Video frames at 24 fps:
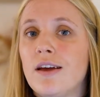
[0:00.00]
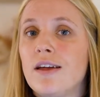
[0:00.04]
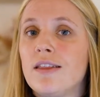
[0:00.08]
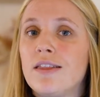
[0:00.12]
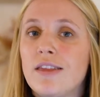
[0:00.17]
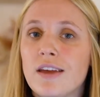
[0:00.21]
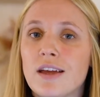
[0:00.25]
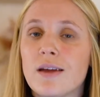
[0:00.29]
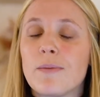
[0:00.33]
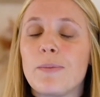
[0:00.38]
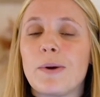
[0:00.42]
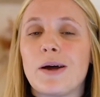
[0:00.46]

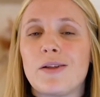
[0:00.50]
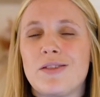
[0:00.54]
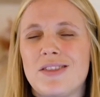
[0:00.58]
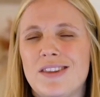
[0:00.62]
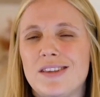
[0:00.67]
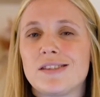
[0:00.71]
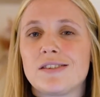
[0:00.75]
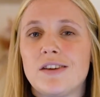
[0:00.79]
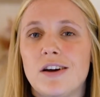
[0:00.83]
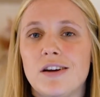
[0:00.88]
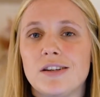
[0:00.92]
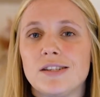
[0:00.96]
Think about
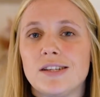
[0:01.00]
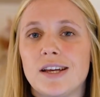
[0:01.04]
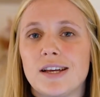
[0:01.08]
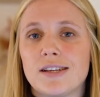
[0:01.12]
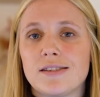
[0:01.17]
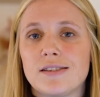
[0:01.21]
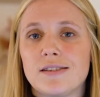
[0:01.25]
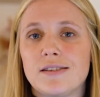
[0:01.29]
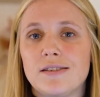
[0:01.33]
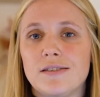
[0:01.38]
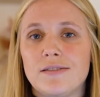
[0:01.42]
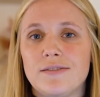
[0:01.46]
this
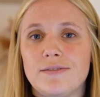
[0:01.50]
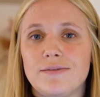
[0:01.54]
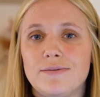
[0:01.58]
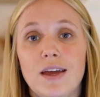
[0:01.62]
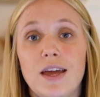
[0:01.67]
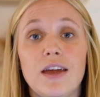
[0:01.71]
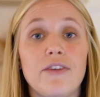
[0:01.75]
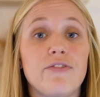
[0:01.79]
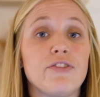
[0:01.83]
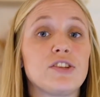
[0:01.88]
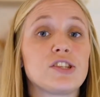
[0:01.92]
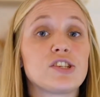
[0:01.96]
context.
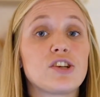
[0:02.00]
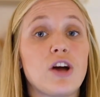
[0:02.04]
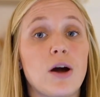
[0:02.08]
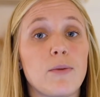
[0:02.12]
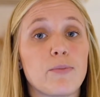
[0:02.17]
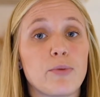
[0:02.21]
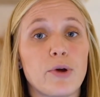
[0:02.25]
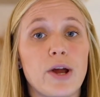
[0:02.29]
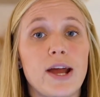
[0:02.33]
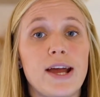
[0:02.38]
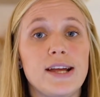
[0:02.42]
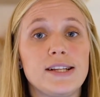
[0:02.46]
If it's
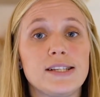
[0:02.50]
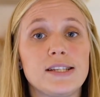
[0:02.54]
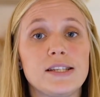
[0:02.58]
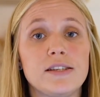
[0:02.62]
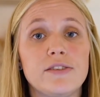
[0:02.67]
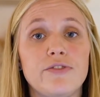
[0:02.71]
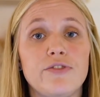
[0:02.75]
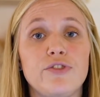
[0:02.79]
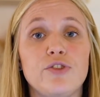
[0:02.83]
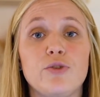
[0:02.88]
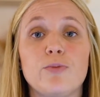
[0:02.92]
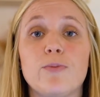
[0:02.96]

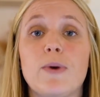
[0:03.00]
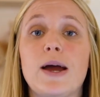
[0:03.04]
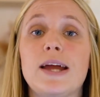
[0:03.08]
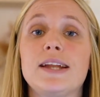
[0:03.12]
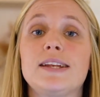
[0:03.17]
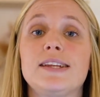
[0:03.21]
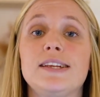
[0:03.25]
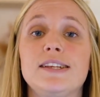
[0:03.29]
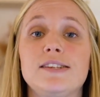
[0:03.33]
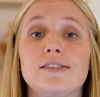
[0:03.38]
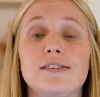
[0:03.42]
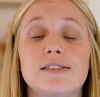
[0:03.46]
comprehensive, you might
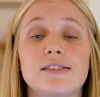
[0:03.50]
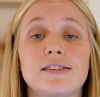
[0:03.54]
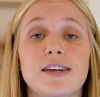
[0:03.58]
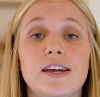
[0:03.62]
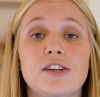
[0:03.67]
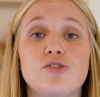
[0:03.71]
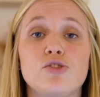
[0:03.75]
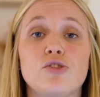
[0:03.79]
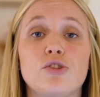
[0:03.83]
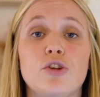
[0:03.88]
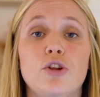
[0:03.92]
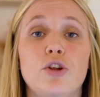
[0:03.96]
need to
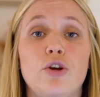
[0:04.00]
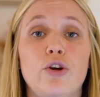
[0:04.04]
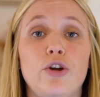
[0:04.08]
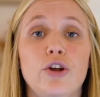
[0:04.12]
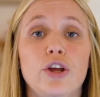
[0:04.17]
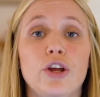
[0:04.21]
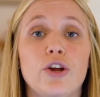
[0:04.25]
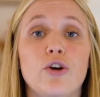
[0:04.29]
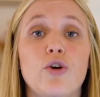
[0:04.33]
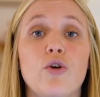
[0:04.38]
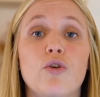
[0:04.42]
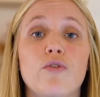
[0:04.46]
schedule the
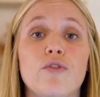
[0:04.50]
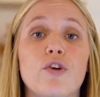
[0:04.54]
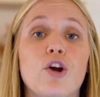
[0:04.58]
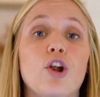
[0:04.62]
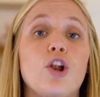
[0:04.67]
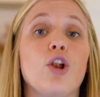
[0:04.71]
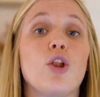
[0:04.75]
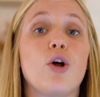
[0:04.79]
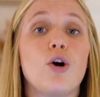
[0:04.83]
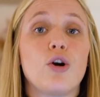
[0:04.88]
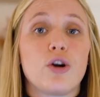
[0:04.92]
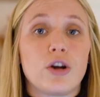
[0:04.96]
learning over a
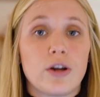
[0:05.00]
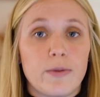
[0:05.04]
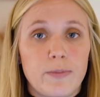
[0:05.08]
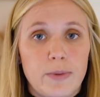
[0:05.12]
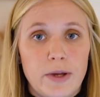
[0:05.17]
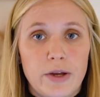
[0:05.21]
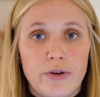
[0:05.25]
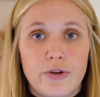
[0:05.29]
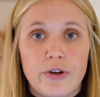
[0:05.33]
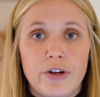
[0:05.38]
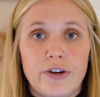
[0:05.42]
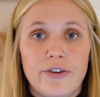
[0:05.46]
longer
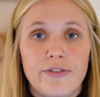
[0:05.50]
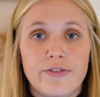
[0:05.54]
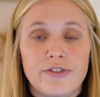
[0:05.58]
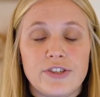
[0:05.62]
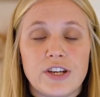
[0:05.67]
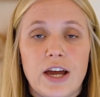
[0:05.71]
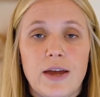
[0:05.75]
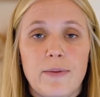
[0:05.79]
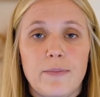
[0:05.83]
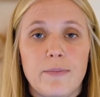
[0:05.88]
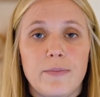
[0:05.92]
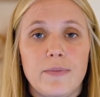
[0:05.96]
period of
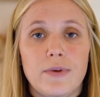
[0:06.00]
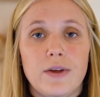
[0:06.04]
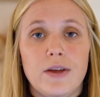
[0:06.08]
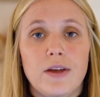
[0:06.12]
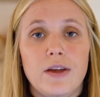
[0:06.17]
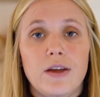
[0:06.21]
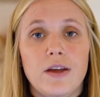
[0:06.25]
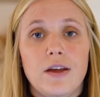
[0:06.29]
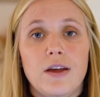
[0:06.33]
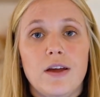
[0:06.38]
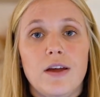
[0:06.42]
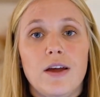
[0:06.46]
time.
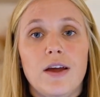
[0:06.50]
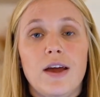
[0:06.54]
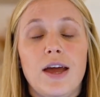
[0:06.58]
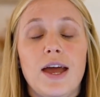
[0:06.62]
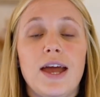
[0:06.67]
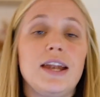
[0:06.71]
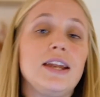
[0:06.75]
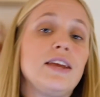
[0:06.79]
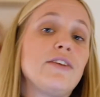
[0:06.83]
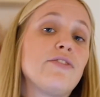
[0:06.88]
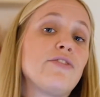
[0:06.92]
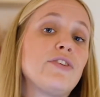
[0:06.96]

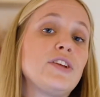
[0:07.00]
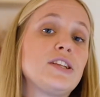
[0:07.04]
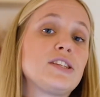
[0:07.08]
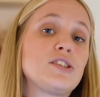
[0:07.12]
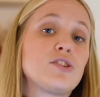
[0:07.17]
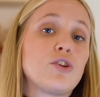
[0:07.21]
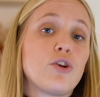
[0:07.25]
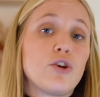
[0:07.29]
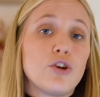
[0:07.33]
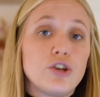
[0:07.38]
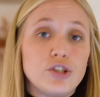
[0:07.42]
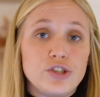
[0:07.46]
And if
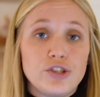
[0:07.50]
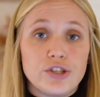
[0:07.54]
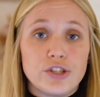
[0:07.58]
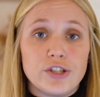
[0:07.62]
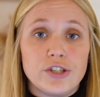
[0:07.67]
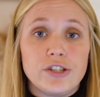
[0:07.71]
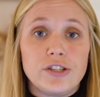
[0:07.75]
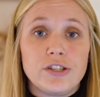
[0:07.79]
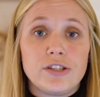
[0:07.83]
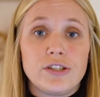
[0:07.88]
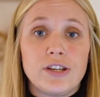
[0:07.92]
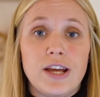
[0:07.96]
it's
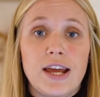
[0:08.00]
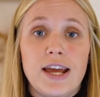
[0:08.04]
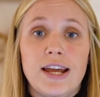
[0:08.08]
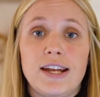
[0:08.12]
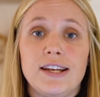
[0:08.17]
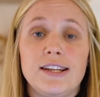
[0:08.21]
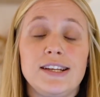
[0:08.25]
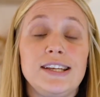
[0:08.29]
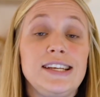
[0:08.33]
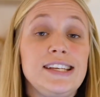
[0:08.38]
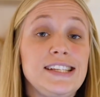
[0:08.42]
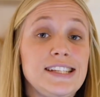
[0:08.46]
urgent
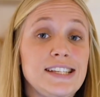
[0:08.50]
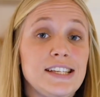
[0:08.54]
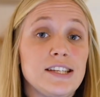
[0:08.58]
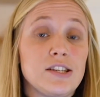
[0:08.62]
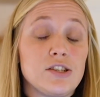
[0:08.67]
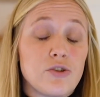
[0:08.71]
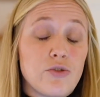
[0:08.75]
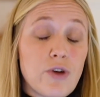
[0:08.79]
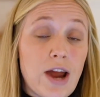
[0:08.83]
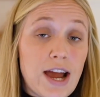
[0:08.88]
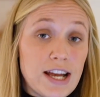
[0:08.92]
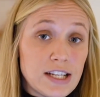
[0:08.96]
and easy
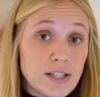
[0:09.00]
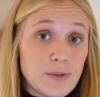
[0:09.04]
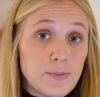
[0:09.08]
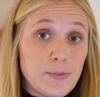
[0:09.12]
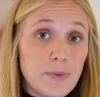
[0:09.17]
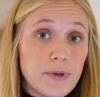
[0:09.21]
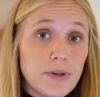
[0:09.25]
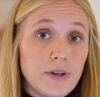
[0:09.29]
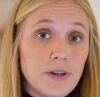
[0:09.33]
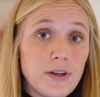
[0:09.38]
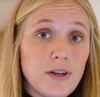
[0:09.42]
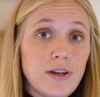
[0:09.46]
to grasp,
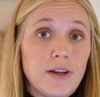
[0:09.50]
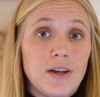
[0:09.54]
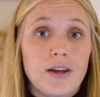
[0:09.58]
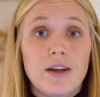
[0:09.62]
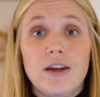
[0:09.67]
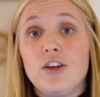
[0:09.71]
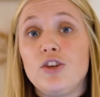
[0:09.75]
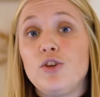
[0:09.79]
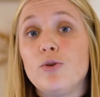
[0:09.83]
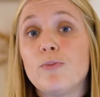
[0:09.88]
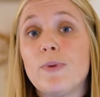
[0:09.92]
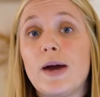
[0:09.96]

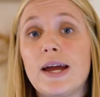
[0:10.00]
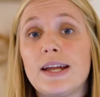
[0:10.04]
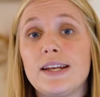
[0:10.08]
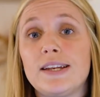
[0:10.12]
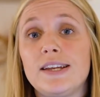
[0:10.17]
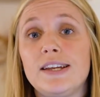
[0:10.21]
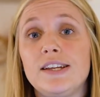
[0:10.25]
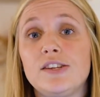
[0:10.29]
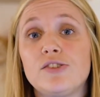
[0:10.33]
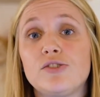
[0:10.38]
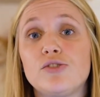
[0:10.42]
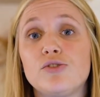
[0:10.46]
you might
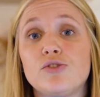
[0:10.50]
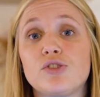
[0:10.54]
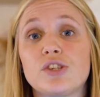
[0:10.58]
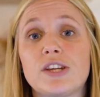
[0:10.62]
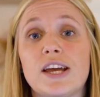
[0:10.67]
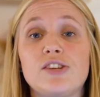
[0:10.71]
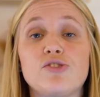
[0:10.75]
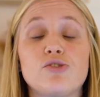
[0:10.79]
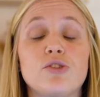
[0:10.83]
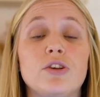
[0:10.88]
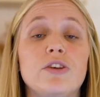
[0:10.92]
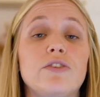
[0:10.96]
need to
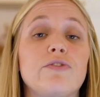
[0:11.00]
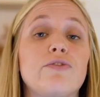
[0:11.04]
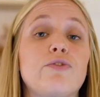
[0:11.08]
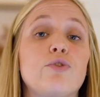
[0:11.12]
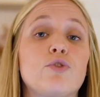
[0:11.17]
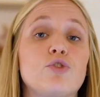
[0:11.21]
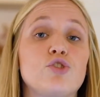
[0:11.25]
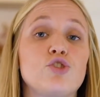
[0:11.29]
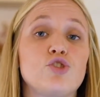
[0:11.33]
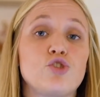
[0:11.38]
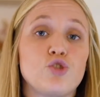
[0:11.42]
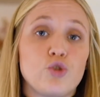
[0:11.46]
schedule it for
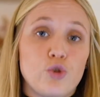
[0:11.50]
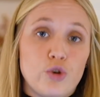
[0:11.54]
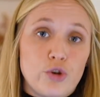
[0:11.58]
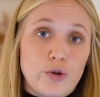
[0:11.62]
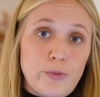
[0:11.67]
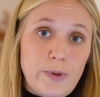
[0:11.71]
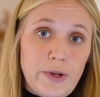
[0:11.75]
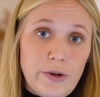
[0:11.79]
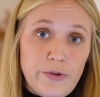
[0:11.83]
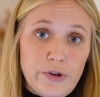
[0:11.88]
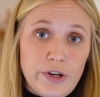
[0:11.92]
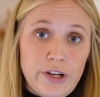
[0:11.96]
a shorter
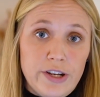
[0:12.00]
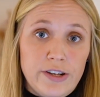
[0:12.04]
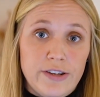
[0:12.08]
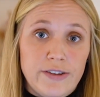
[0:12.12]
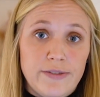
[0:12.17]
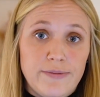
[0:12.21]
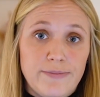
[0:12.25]
period.